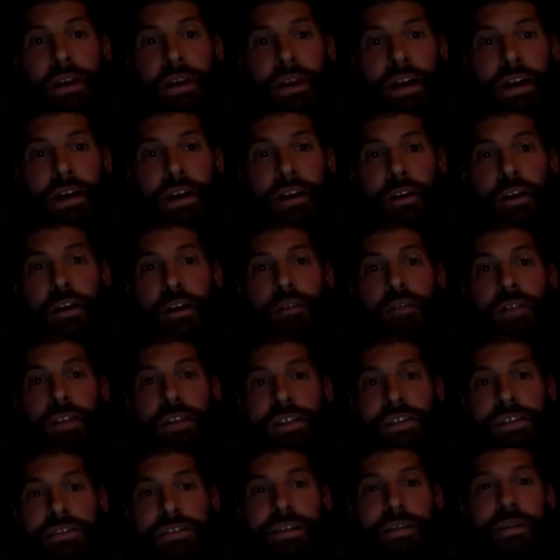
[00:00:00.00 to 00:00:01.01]
Uh, hopefully,
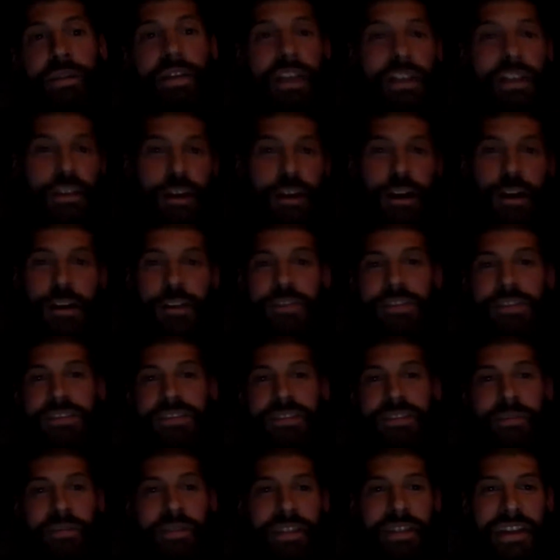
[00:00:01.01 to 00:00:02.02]
that some of that knowledge and
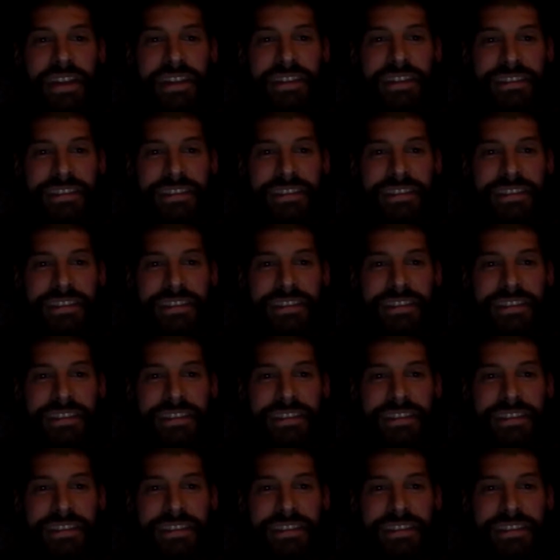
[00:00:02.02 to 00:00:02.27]
some of that